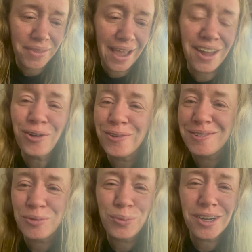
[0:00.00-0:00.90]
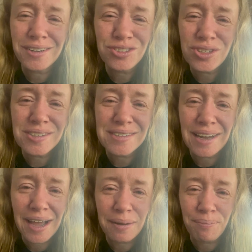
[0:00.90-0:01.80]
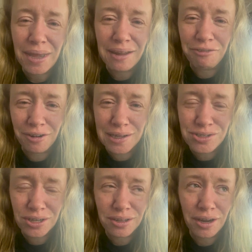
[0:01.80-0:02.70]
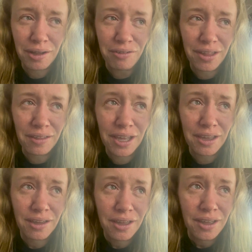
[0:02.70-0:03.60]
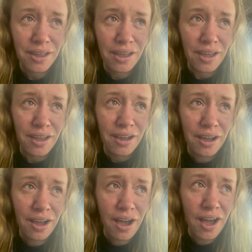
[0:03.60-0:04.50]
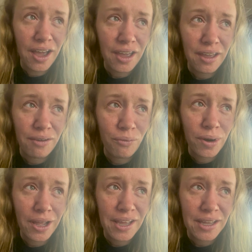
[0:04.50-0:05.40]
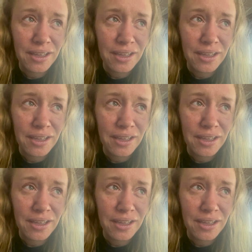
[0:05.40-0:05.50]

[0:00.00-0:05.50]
I don't we're just not made for each other, I feel like. I when I